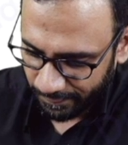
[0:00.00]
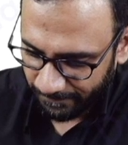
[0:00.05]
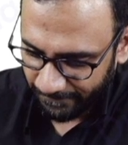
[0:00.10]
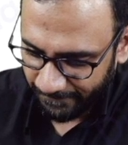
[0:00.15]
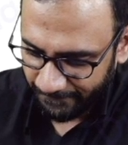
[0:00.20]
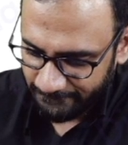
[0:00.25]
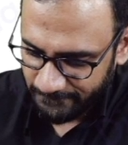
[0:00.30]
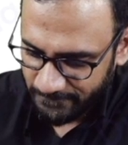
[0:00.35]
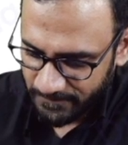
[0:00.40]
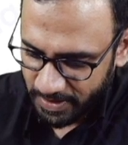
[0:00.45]

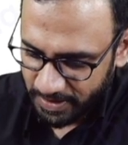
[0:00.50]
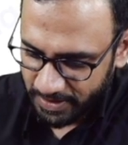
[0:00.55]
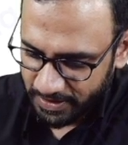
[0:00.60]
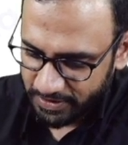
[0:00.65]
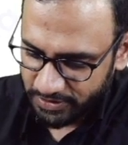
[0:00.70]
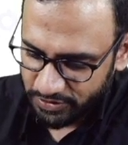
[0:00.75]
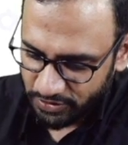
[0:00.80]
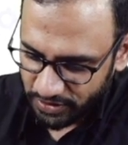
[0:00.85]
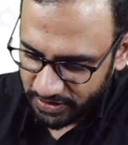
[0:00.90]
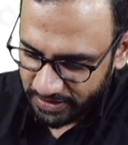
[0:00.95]
Okay.
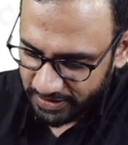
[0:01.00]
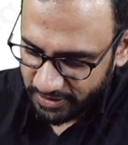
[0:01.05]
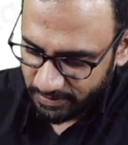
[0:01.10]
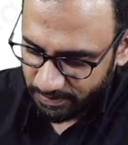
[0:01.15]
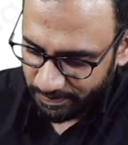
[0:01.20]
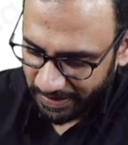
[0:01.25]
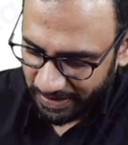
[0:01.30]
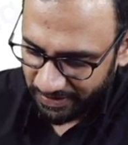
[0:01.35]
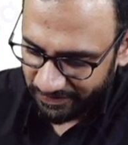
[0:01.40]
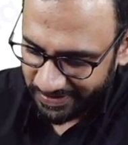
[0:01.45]
So this
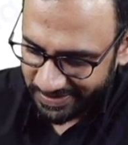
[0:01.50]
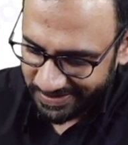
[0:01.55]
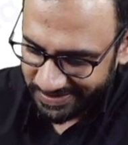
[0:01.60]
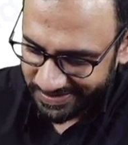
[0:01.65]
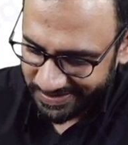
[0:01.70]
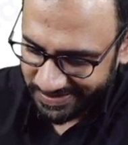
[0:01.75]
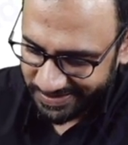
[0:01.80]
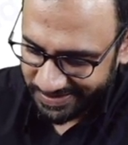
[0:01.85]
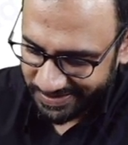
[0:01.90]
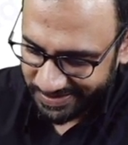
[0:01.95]

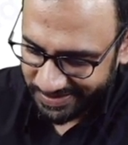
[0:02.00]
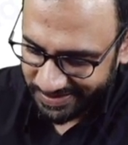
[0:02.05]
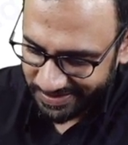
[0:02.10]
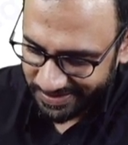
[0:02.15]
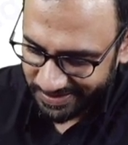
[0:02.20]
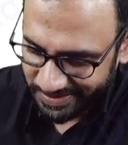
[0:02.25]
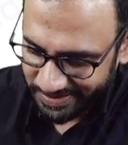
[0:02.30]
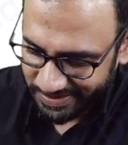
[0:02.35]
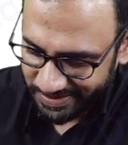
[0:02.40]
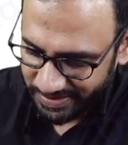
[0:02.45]
pelvis
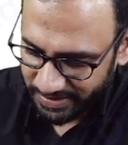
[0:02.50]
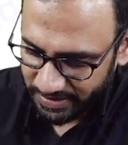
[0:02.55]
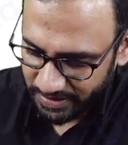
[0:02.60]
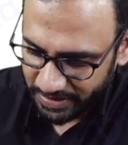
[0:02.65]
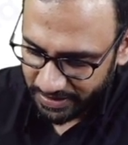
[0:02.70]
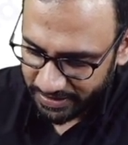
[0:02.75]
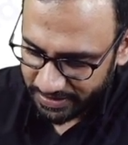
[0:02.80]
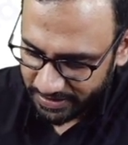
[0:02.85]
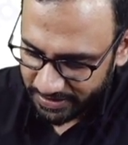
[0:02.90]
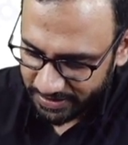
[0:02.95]

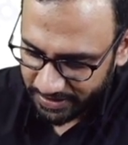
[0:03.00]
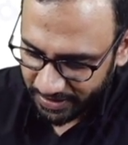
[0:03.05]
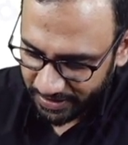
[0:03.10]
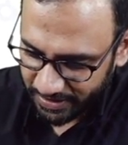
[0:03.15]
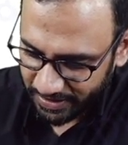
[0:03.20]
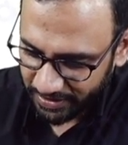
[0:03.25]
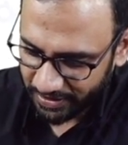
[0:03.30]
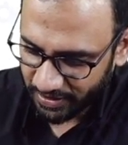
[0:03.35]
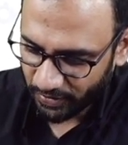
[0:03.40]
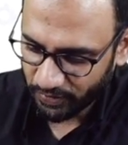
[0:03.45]
is
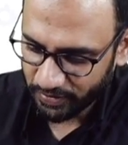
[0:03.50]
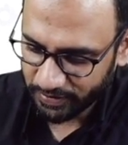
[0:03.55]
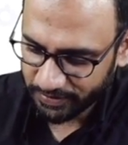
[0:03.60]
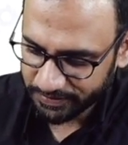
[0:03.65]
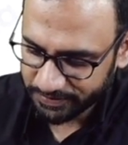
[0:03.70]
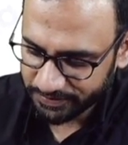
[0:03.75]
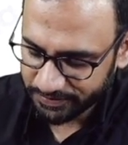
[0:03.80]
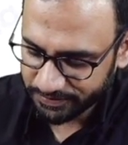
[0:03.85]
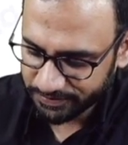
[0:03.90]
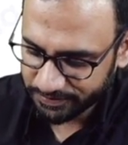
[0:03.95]
sinking down.
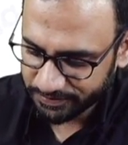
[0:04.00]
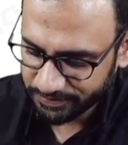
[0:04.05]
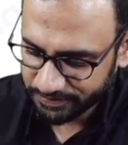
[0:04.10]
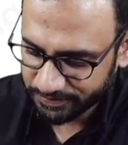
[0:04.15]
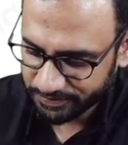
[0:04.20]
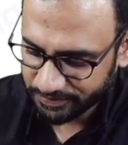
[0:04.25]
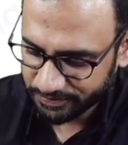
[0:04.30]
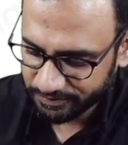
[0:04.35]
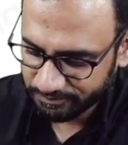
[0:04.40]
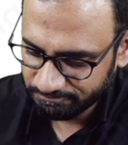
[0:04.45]

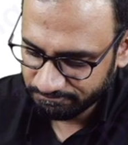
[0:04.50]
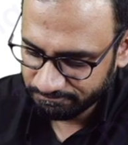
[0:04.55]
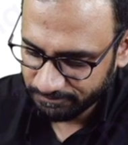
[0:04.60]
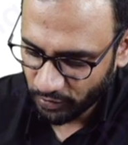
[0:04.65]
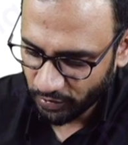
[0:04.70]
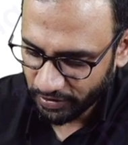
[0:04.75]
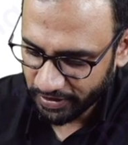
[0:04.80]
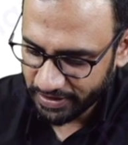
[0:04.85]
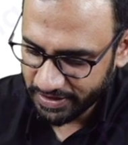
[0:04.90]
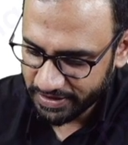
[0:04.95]

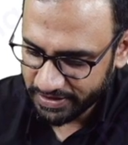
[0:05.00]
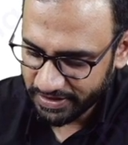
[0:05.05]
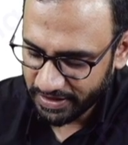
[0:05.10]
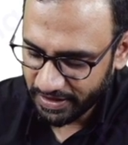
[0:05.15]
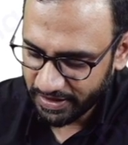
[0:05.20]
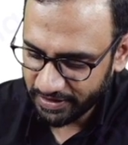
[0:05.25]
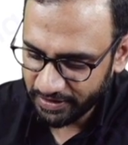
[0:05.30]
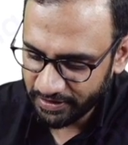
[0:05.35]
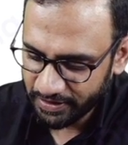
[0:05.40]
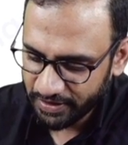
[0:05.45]
Okay. He's
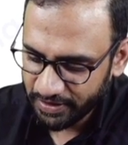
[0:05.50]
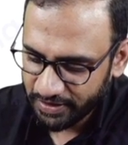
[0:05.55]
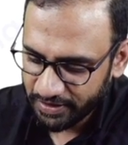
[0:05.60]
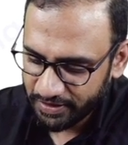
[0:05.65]
telling